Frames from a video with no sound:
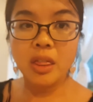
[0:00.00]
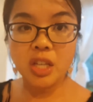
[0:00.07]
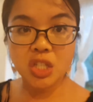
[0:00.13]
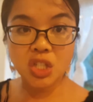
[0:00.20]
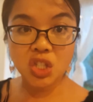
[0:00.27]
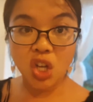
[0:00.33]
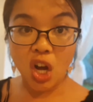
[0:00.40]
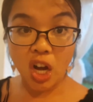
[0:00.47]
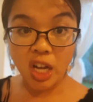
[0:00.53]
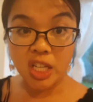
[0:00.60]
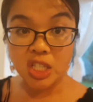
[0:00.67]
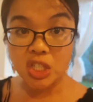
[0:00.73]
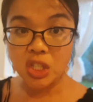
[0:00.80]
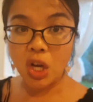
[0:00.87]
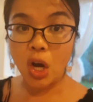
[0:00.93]
the
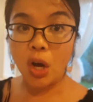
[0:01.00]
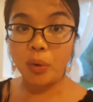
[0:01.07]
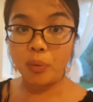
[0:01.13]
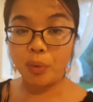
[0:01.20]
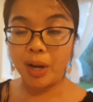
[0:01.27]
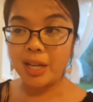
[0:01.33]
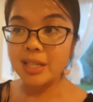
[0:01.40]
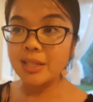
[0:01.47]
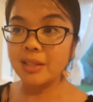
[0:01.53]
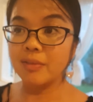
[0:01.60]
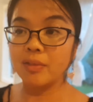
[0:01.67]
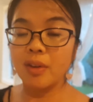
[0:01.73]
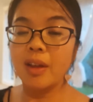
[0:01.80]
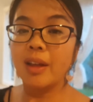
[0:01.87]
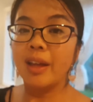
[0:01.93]
sauce on rice
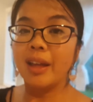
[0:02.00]
and